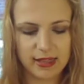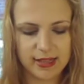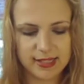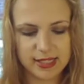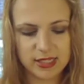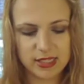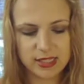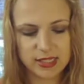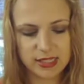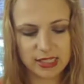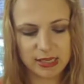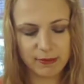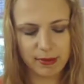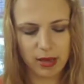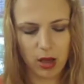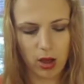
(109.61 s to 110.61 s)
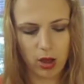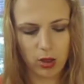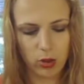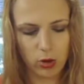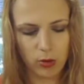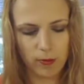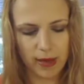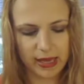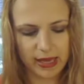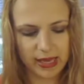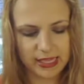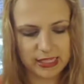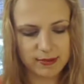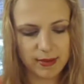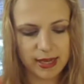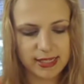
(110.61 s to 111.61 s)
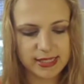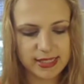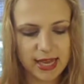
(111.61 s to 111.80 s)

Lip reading: this is Sleepy Hollow by Kiss My